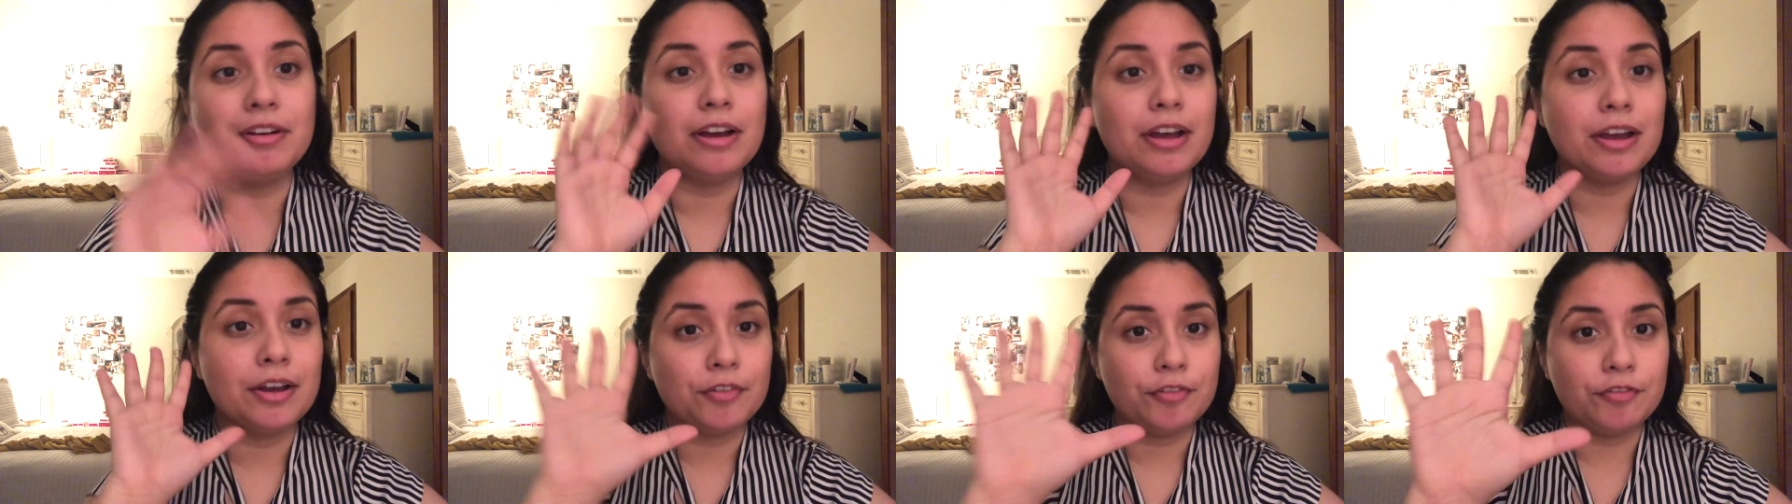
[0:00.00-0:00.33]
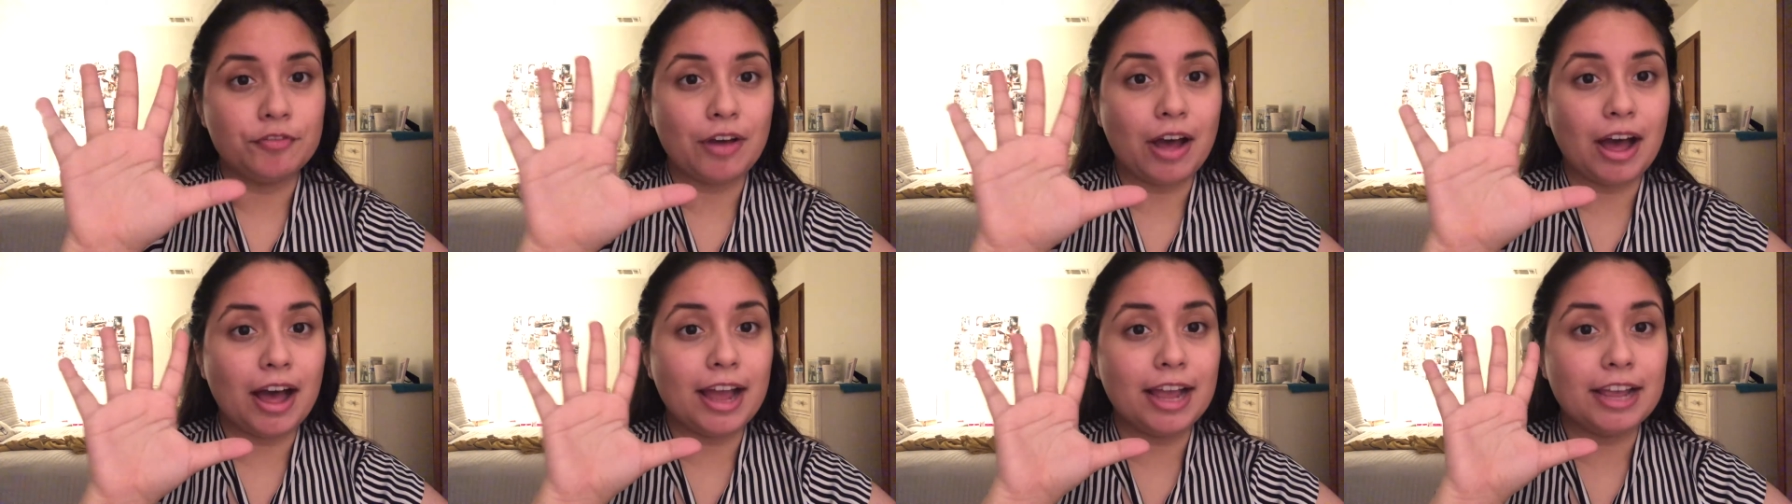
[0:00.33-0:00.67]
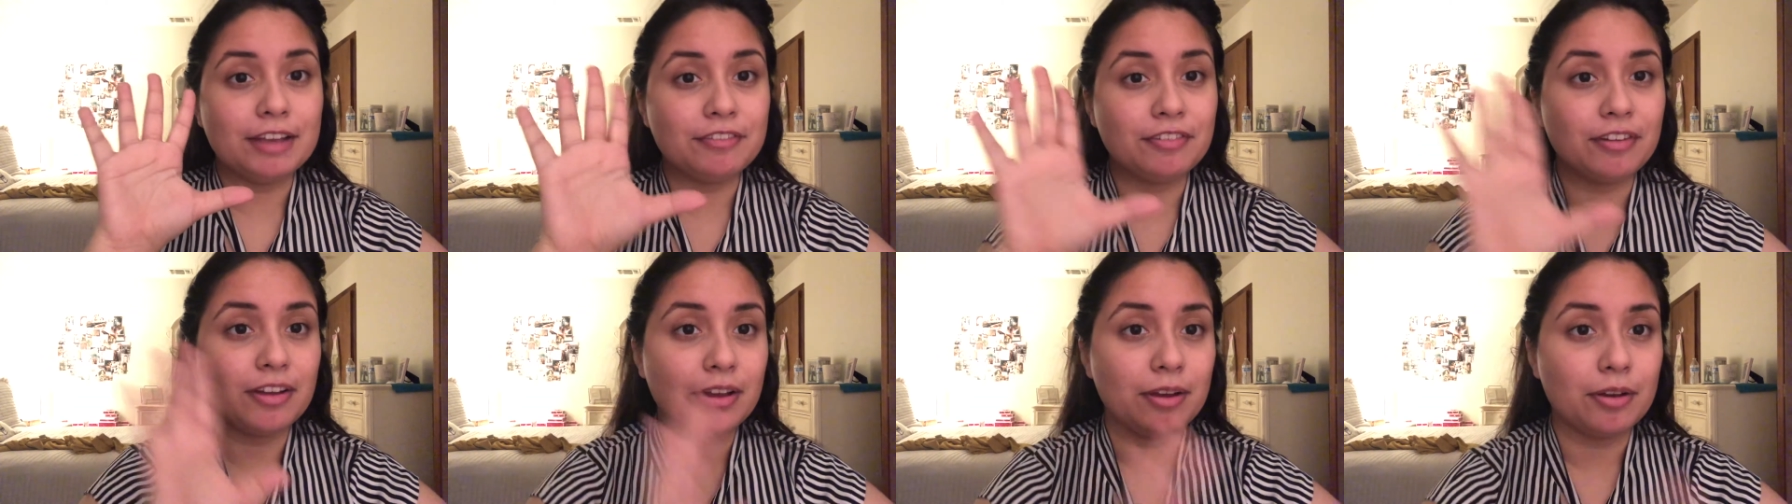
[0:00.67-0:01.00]
5
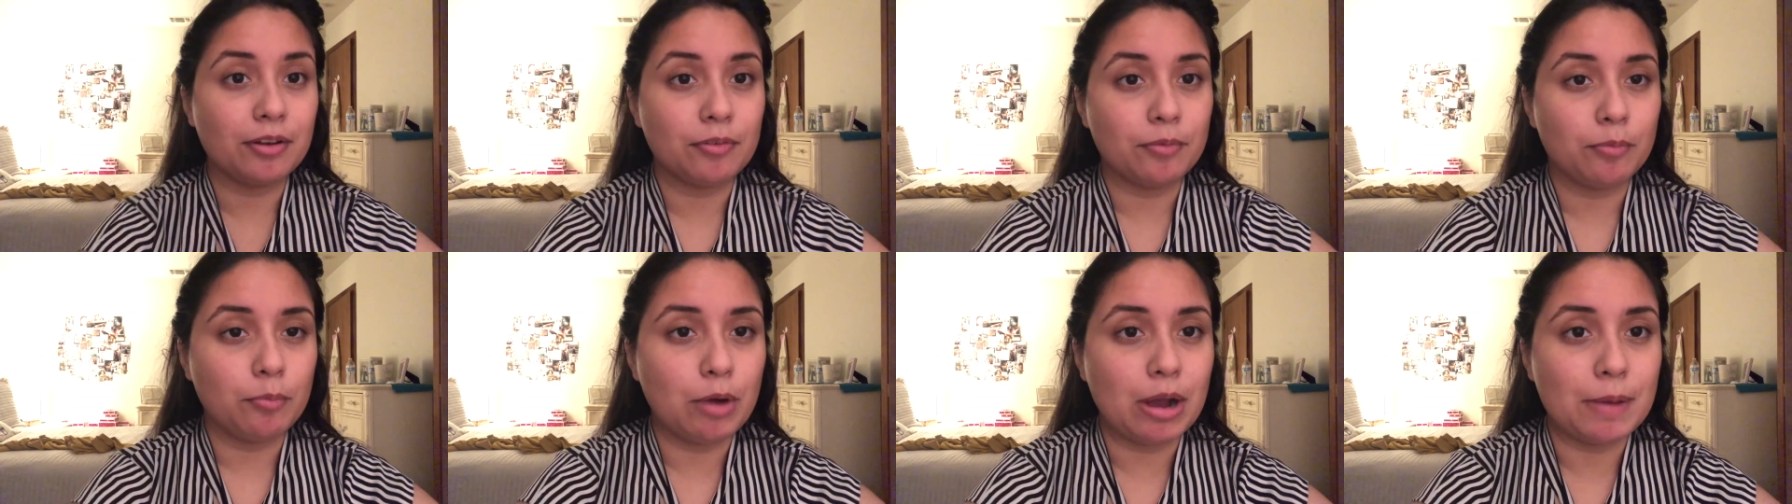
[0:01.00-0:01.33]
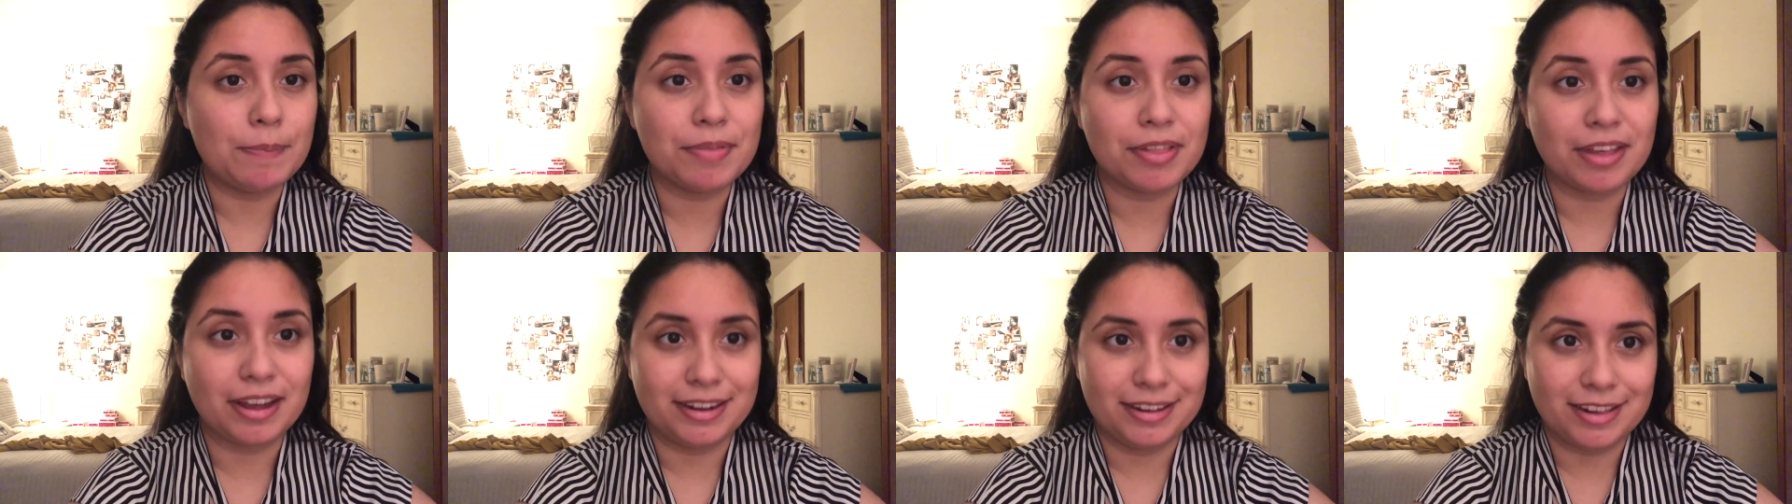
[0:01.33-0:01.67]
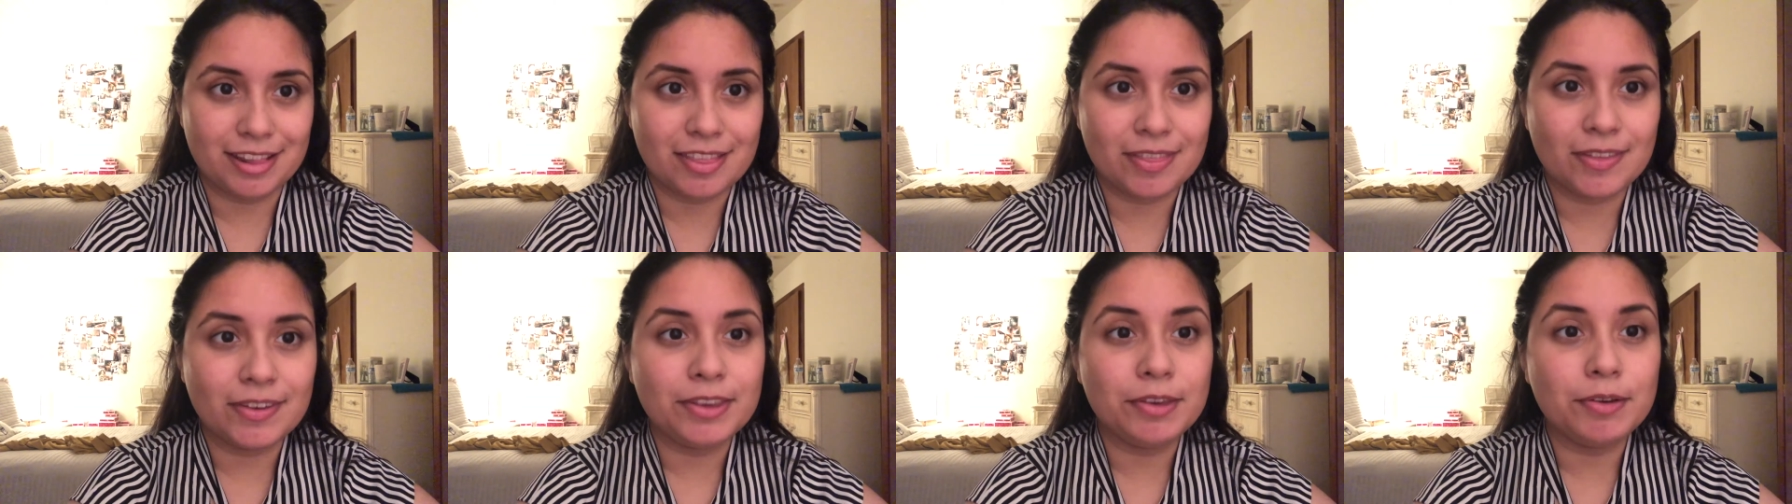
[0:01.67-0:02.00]
websites
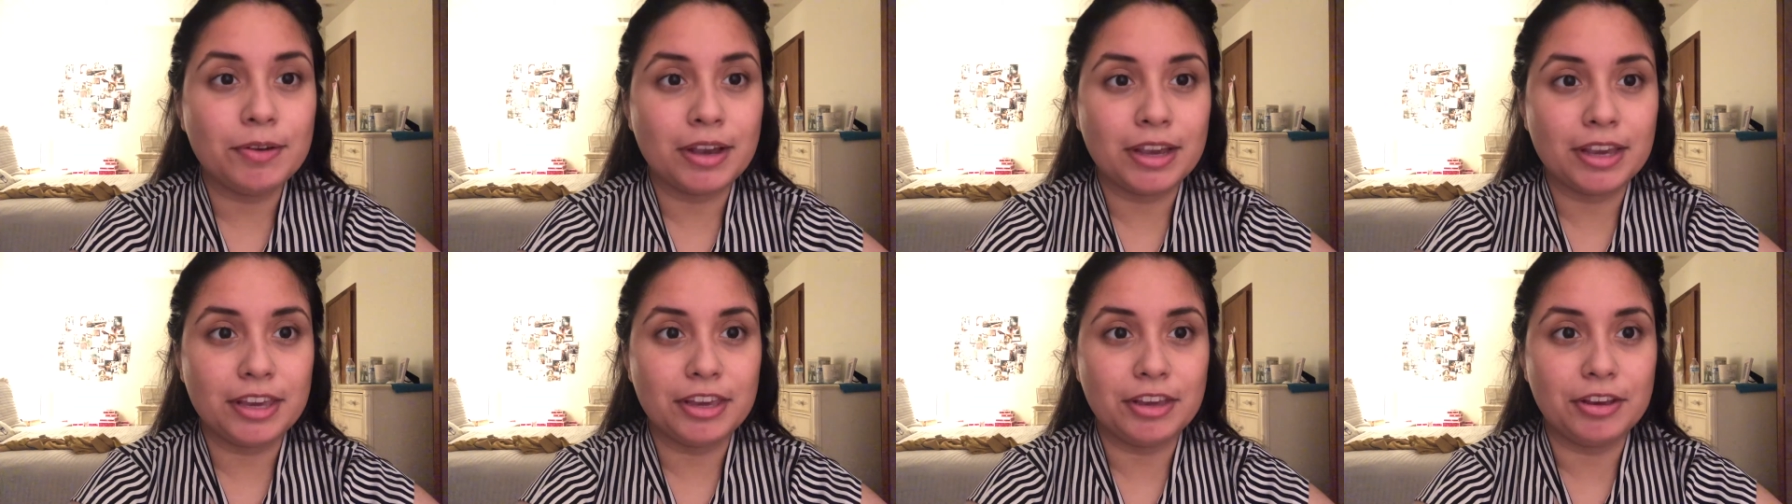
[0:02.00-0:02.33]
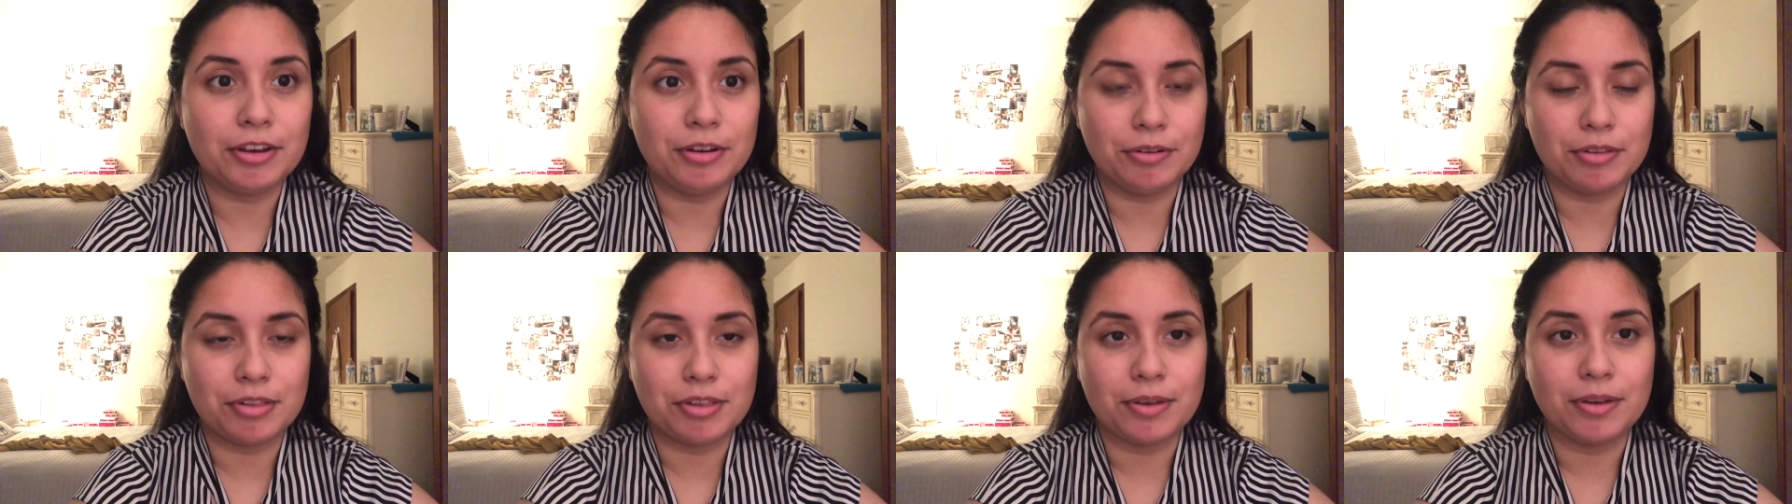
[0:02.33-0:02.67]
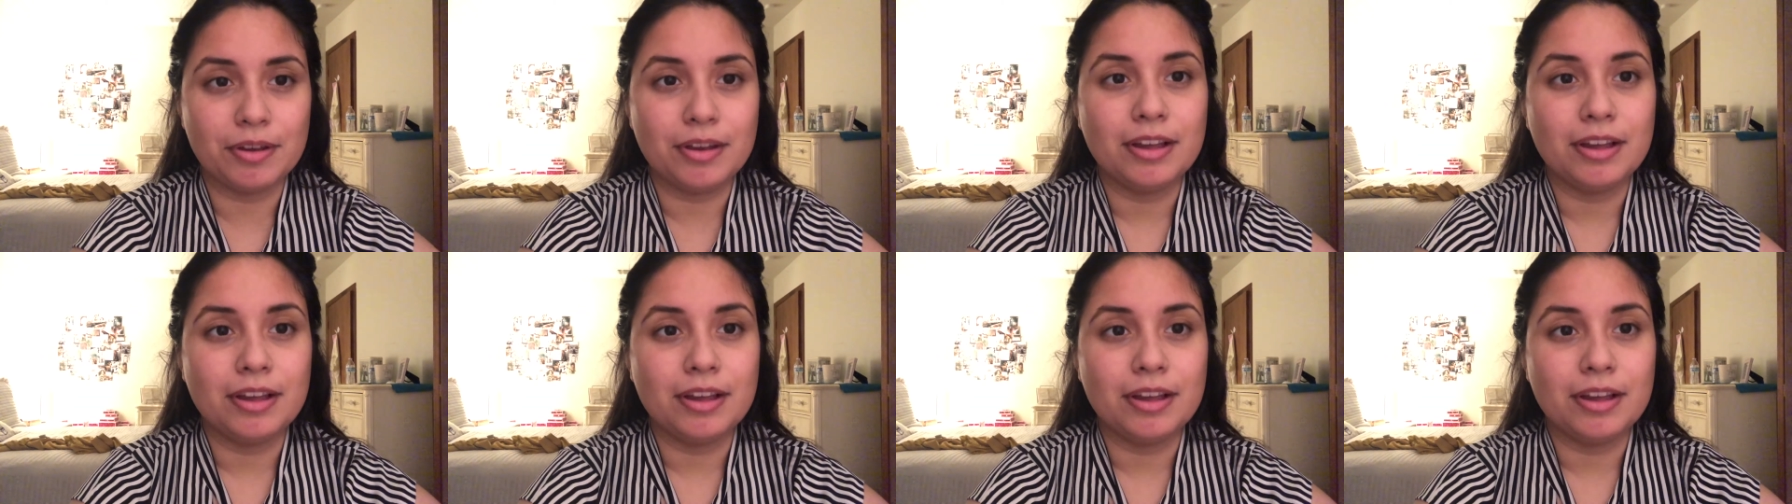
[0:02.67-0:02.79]
that you can use